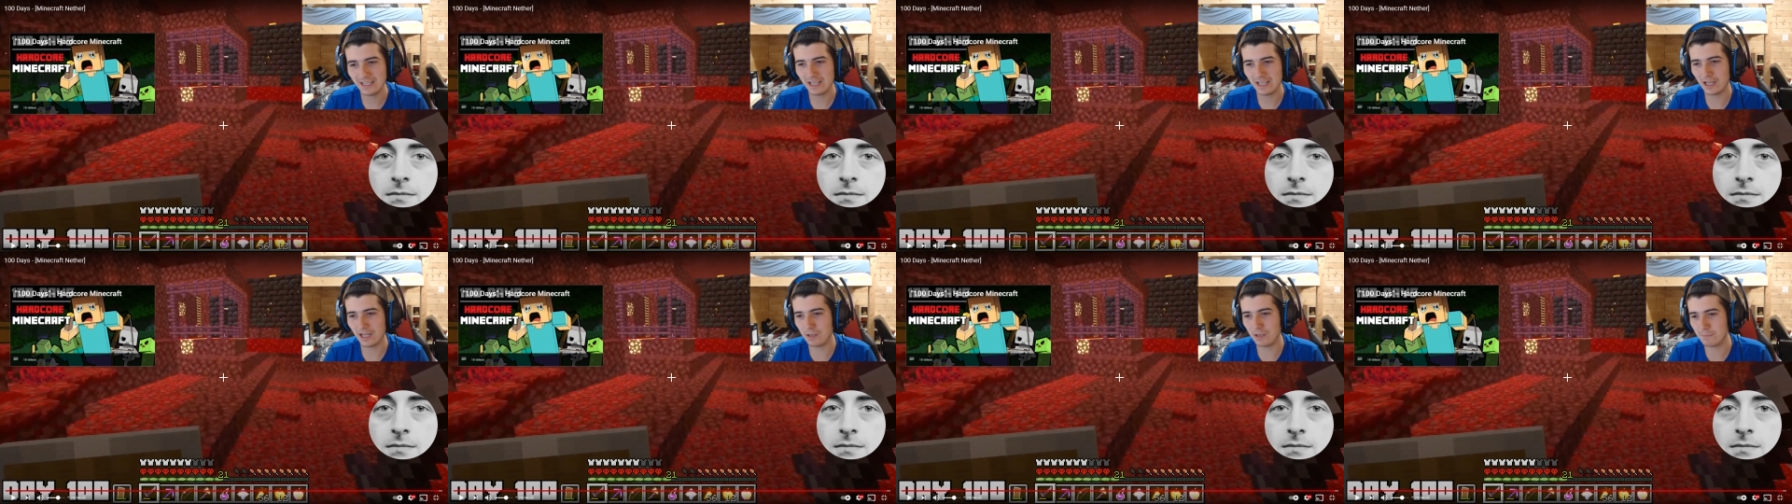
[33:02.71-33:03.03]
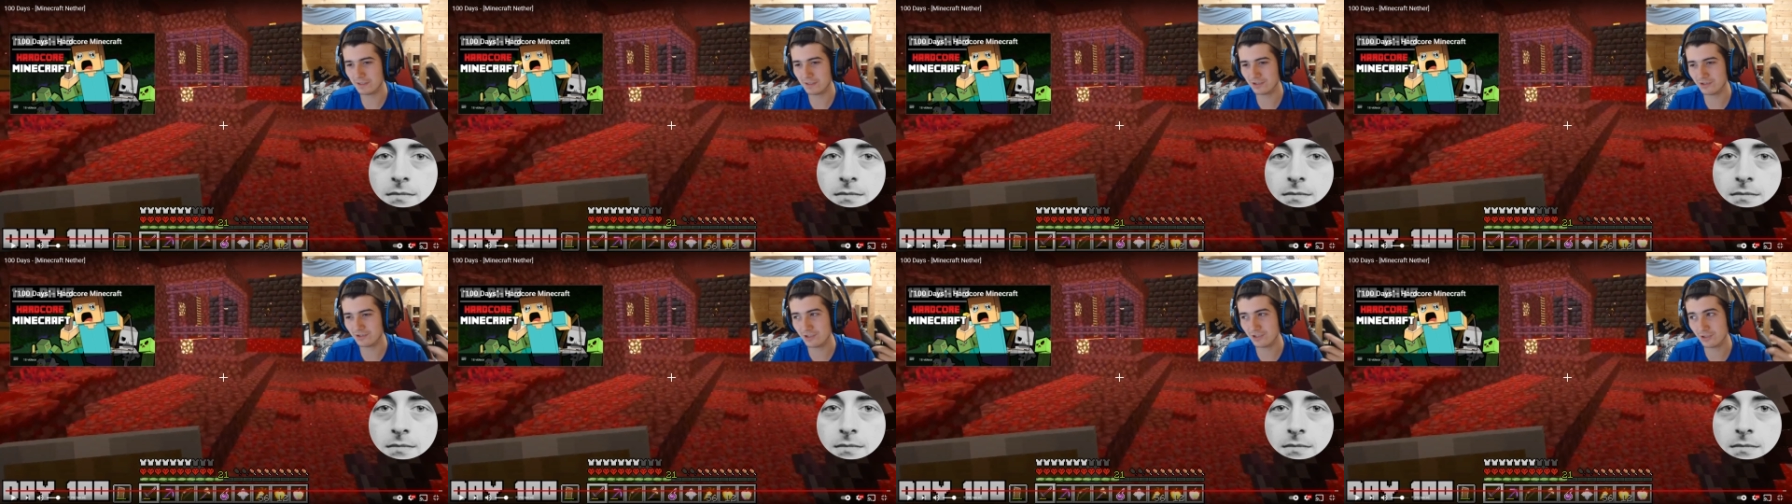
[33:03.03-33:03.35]
Uh,
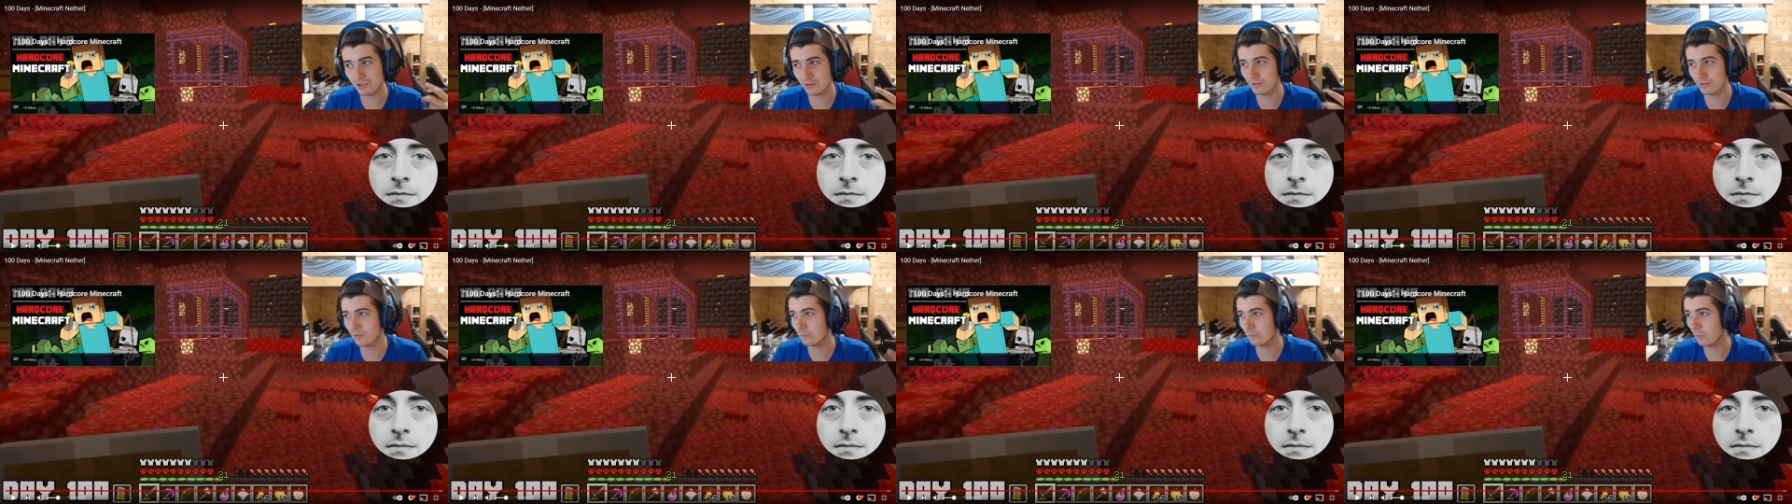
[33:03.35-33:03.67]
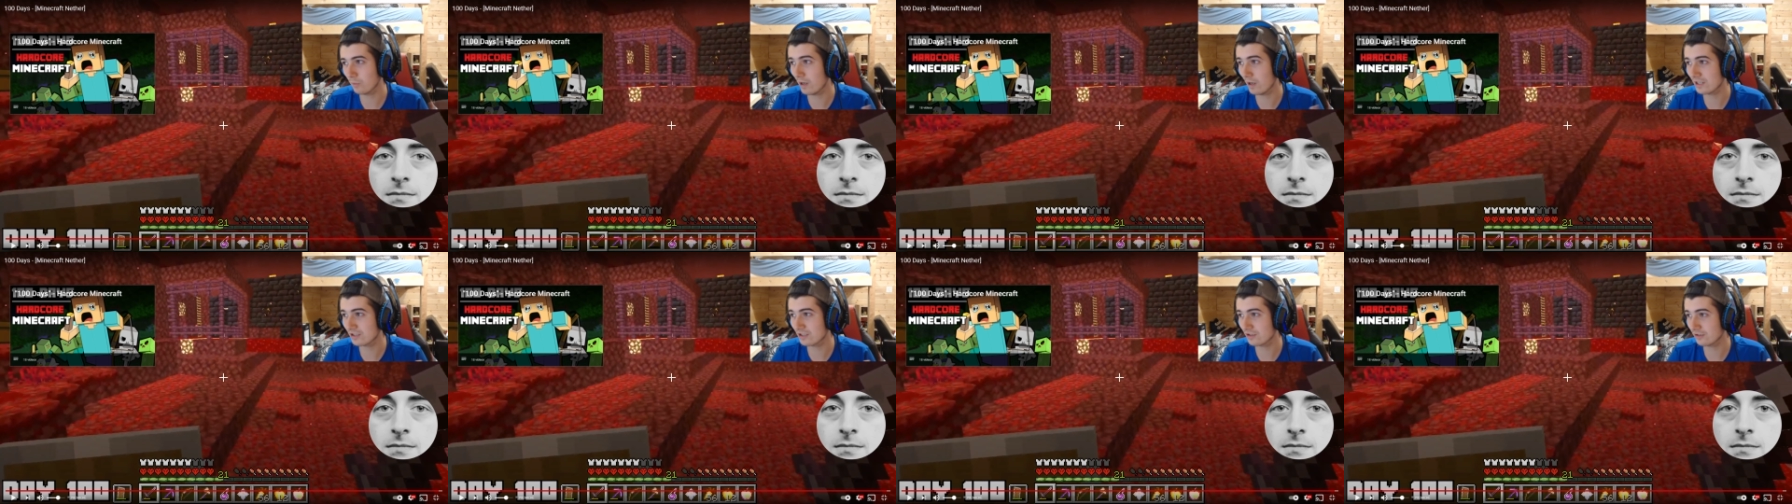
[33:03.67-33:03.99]
make sure to
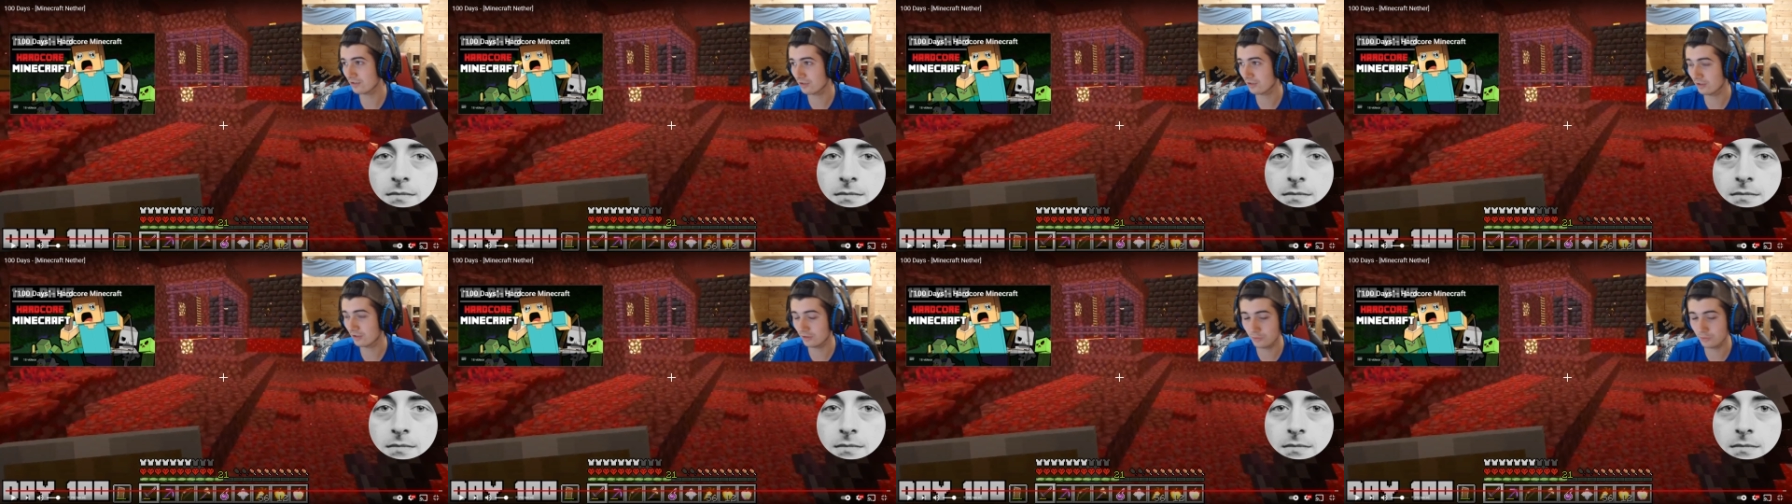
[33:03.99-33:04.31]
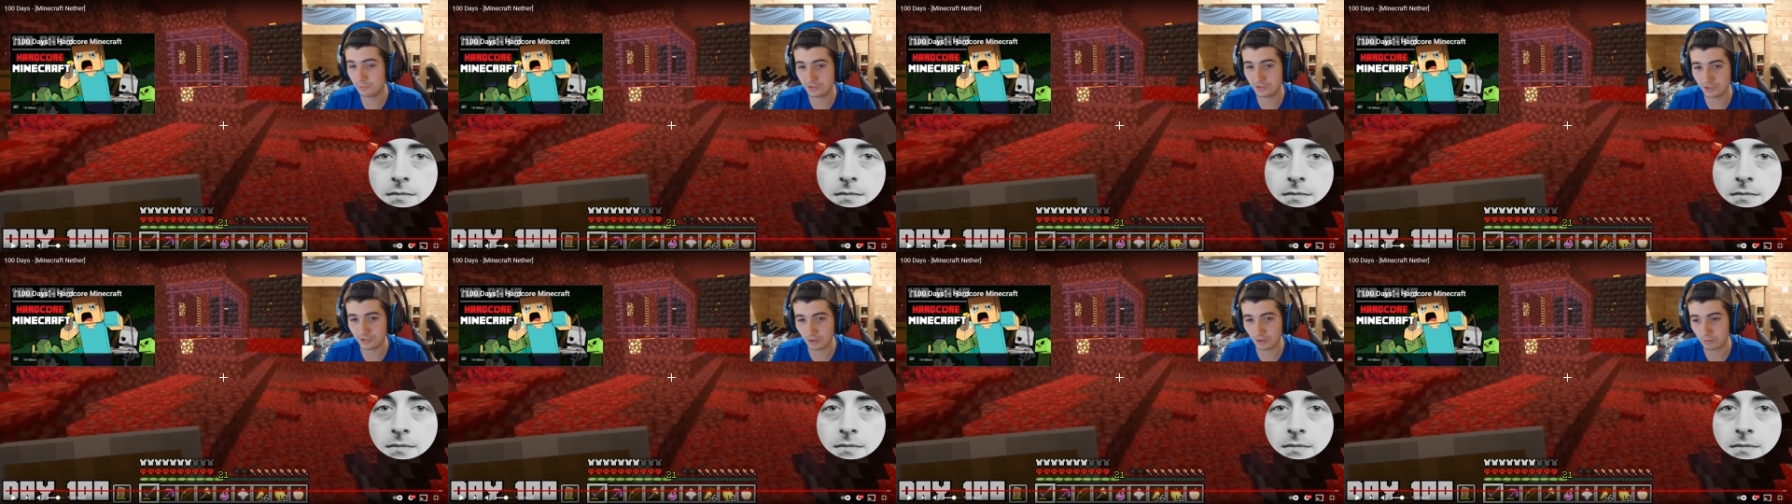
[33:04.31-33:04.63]
watch
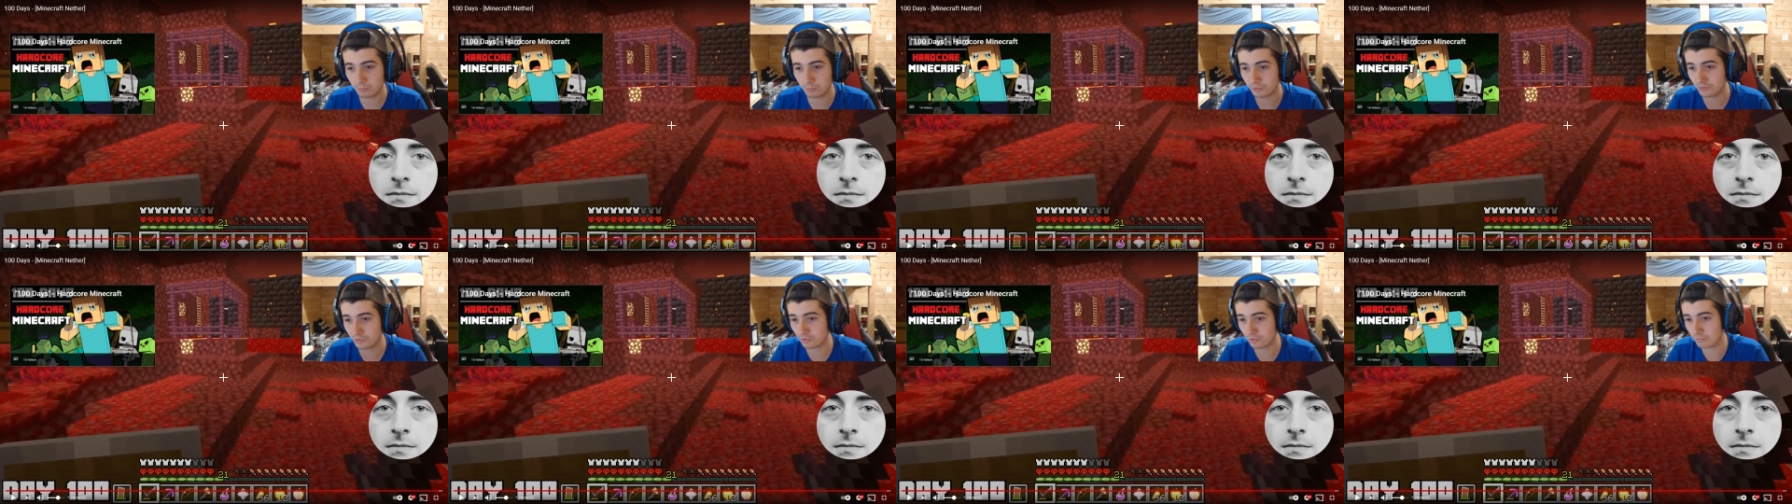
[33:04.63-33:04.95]
Luke TheNotable's